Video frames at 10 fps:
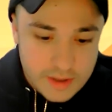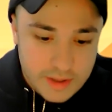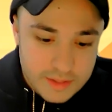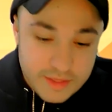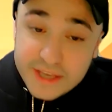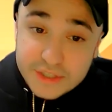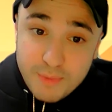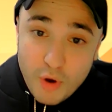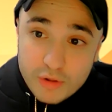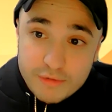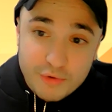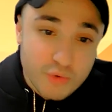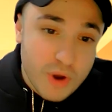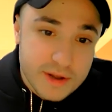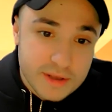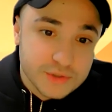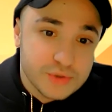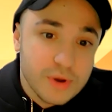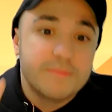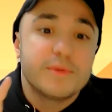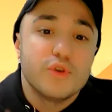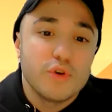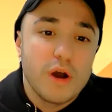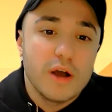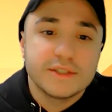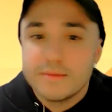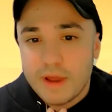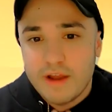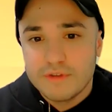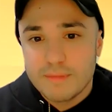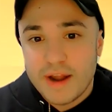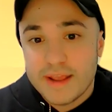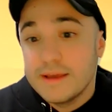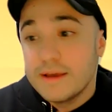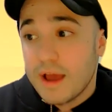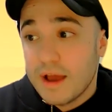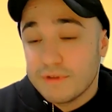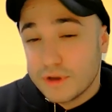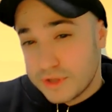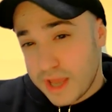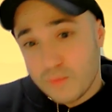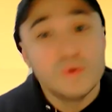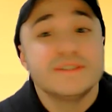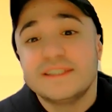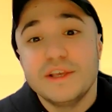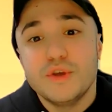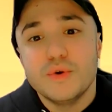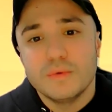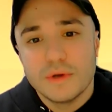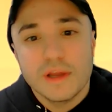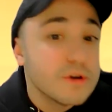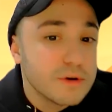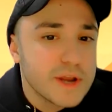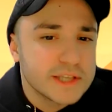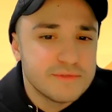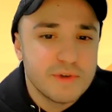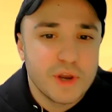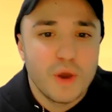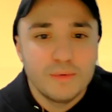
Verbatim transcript: Thanks, Paula, for writing the script. You're awesome. Everybody, have a good day. We'll see you in our next video.